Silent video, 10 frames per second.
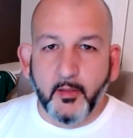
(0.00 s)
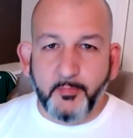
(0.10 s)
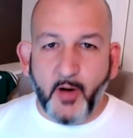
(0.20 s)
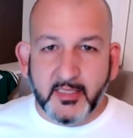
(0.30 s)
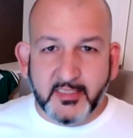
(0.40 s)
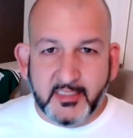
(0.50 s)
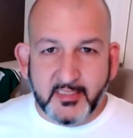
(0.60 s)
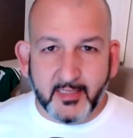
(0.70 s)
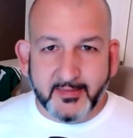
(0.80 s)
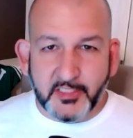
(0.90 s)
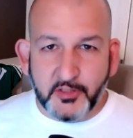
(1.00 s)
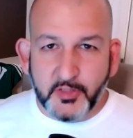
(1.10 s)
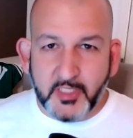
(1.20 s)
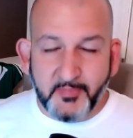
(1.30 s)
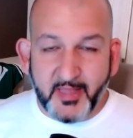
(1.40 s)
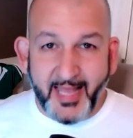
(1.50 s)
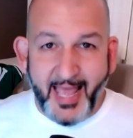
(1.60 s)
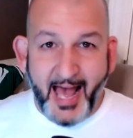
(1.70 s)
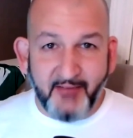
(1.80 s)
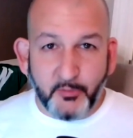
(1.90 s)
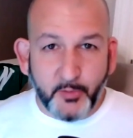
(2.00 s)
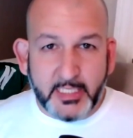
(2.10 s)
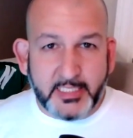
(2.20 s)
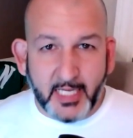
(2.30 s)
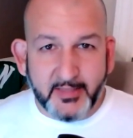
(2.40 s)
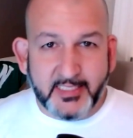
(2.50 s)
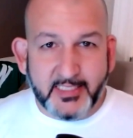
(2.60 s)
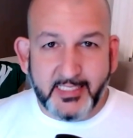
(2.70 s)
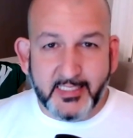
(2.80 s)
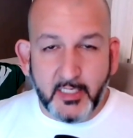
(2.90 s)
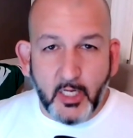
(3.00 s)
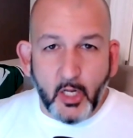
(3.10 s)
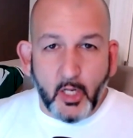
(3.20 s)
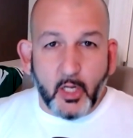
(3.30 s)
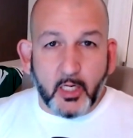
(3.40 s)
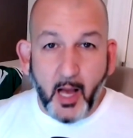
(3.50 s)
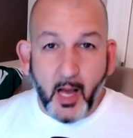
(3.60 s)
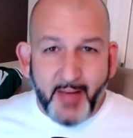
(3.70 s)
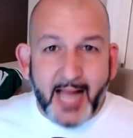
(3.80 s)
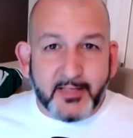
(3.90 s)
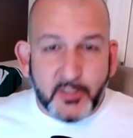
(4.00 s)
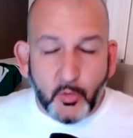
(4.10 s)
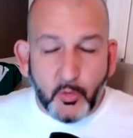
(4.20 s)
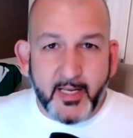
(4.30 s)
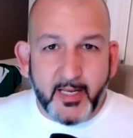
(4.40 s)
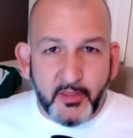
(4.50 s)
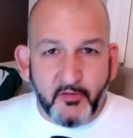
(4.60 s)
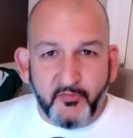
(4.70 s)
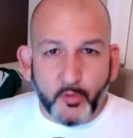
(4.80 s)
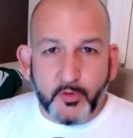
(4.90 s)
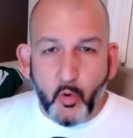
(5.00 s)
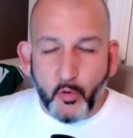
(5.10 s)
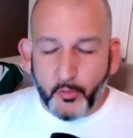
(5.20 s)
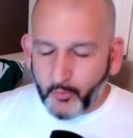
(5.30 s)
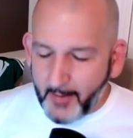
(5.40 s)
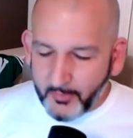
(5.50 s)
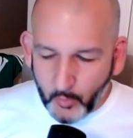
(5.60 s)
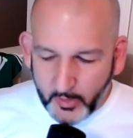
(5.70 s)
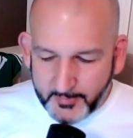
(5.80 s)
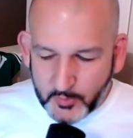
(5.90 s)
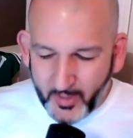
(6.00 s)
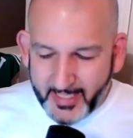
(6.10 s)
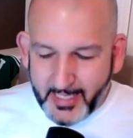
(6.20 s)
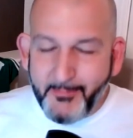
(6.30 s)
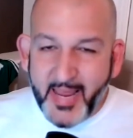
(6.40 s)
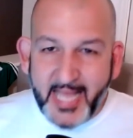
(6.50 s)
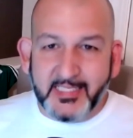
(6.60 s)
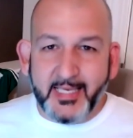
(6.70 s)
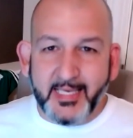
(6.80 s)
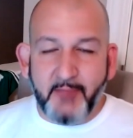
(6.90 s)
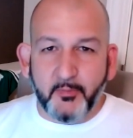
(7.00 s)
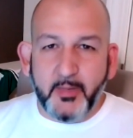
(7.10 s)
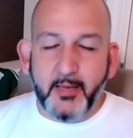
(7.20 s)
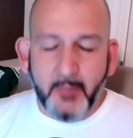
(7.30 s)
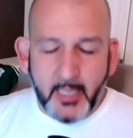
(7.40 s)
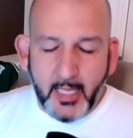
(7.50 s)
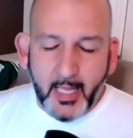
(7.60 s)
the Boston Celtics do something they haven't really done this season. Come back to win in the fourth quarter. Robert Williams, what an amazing game from him.